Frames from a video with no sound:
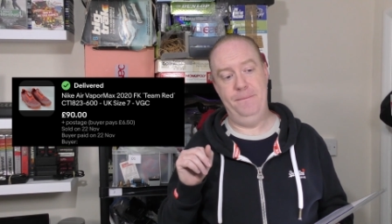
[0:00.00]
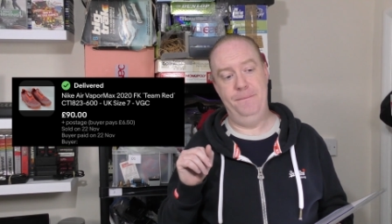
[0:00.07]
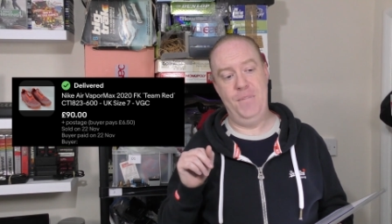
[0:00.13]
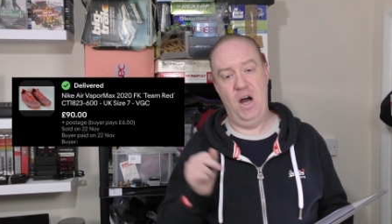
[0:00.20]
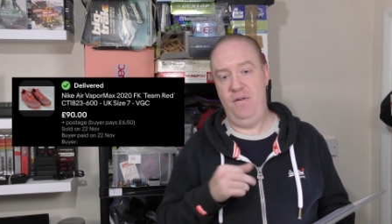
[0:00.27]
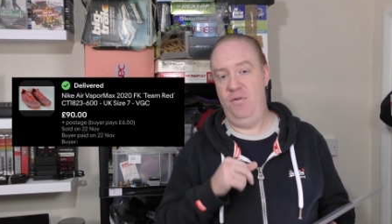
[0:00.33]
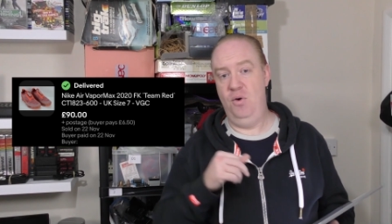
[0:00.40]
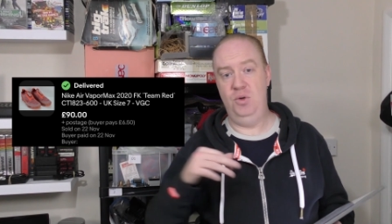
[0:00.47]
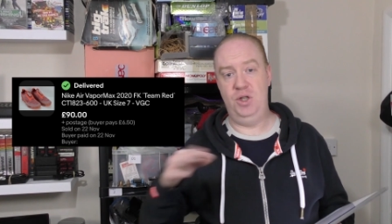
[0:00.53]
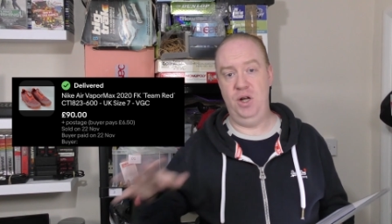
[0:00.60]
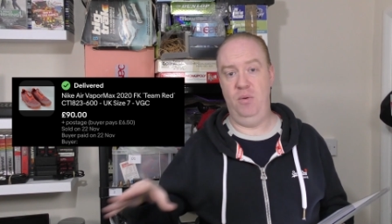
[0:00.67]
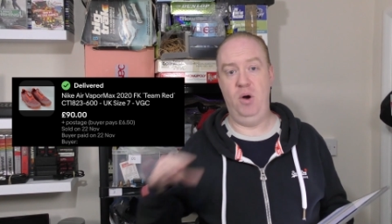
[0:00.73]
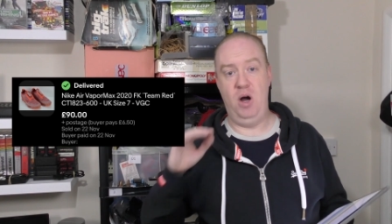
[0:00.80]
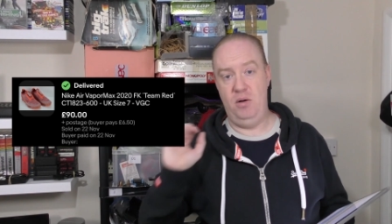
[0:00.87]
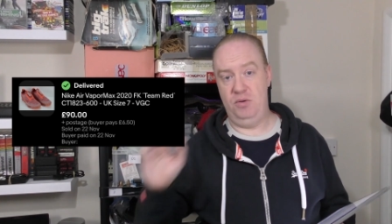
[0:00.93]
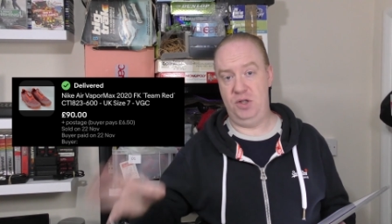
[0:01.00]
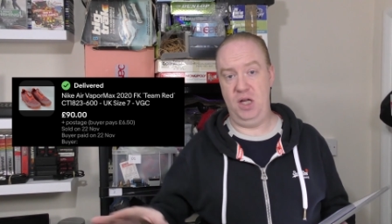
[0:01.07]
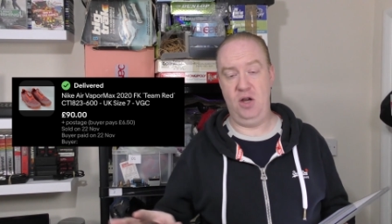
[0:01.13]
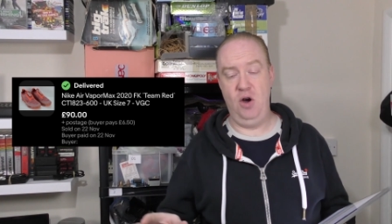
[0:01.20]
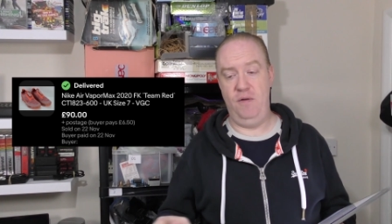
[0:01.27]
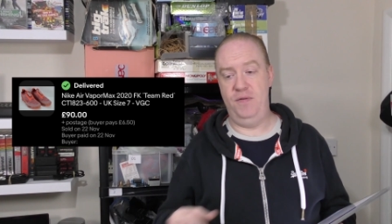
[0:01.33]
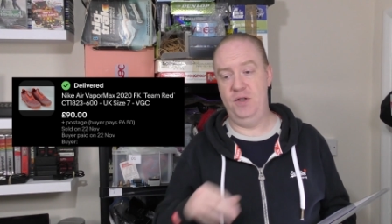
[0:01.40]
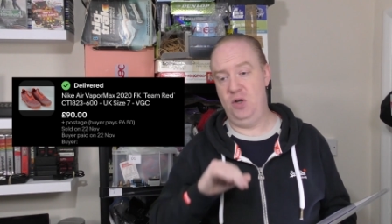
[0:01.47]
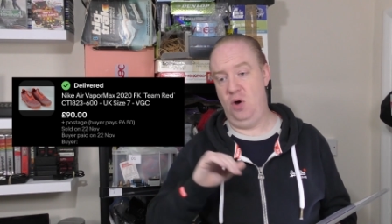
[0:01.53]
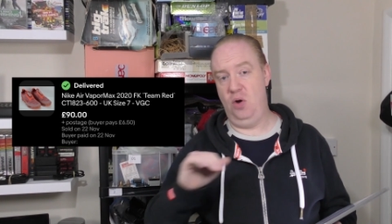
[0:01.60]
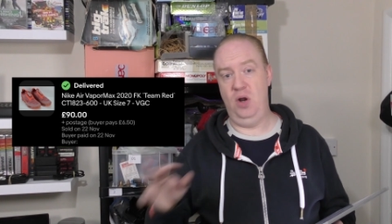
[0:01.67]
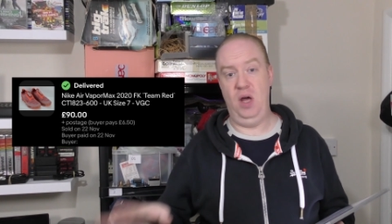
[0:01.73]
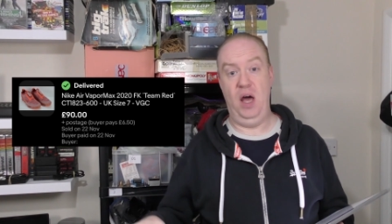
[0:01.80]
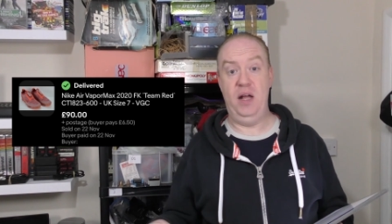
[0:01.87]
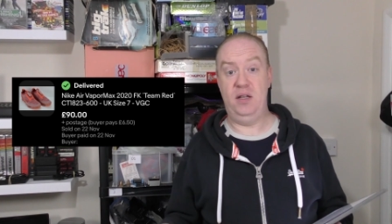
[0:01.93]
I thought, you know what, I'll stick offers
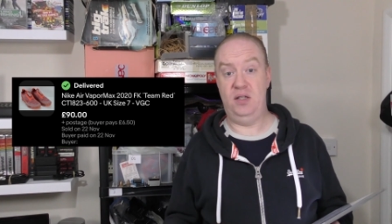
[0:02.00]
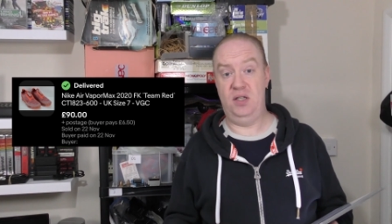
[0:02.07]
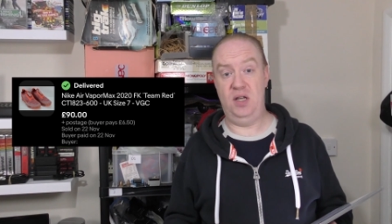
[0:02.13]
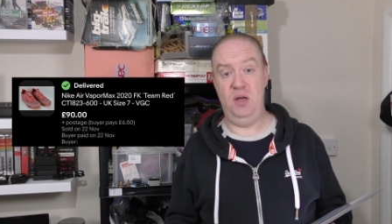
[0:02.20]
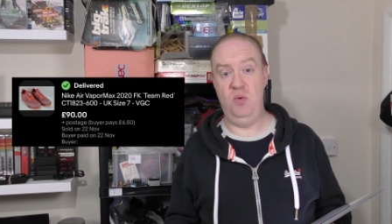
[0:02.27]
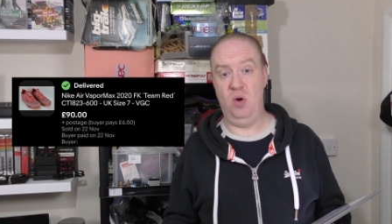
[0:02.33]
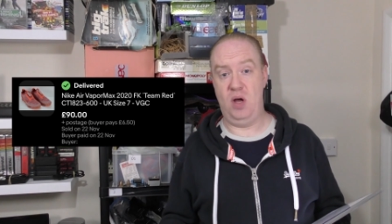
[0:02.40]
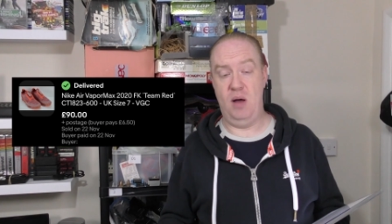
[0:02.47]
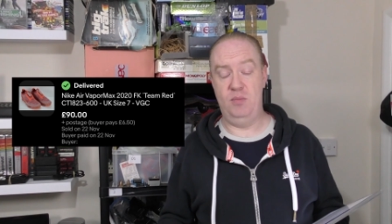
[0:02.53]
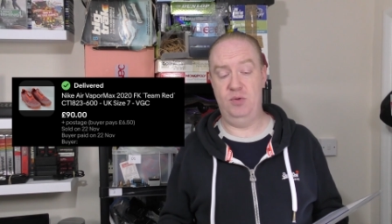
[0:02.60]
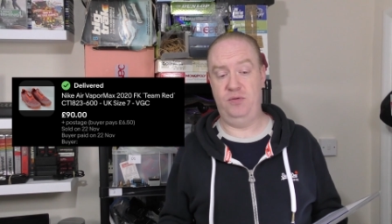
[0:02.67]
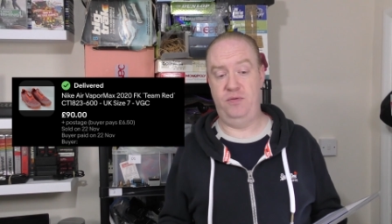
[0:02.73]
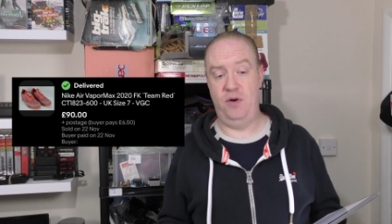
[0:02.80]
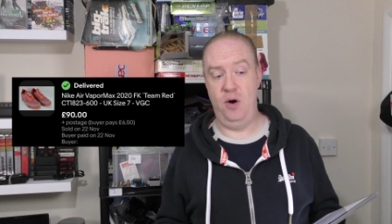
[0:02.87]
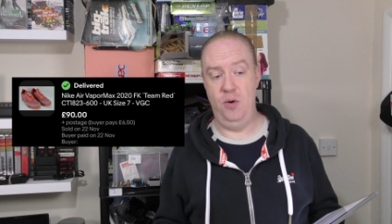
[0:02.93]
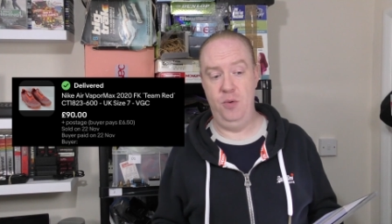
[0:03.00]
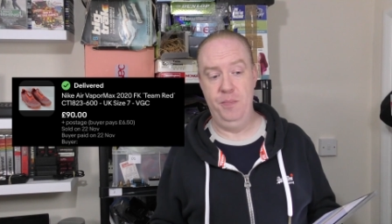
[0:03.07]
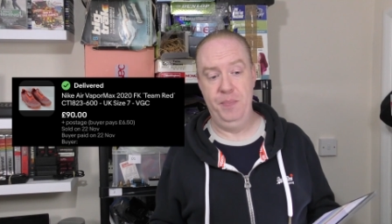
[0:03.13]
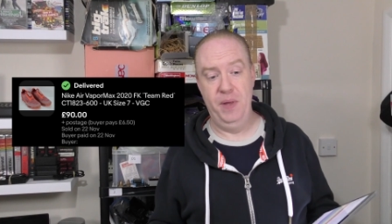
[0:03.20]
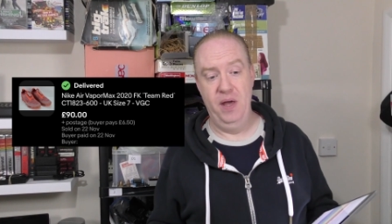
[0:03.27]
on and see what comes through.